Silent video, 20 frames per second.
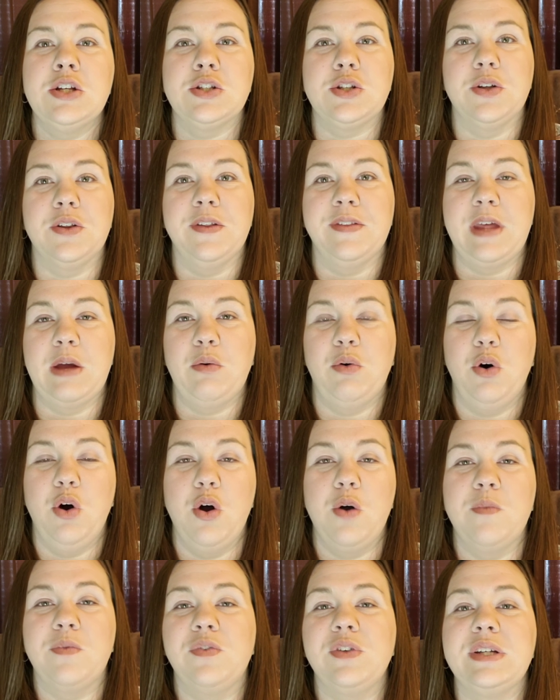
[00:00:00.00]
so that they will
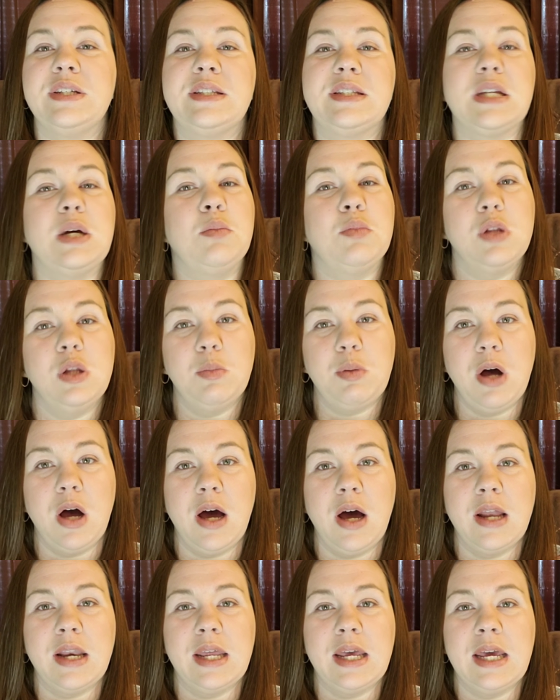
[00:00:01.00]
hopefully stumble
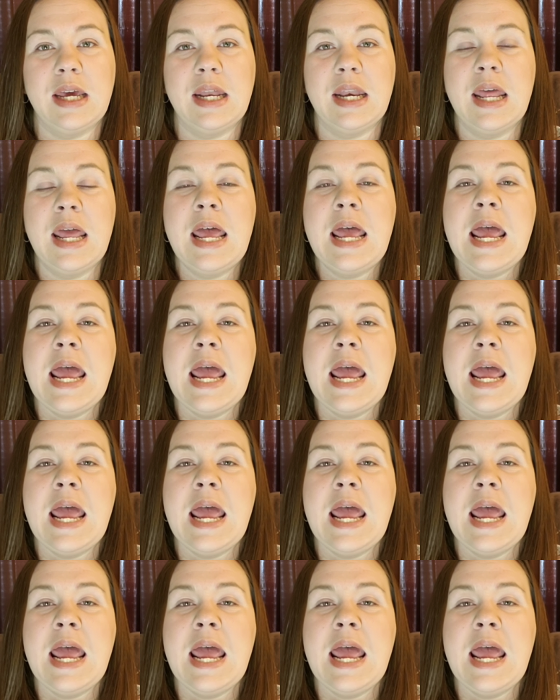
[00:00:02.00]
upon it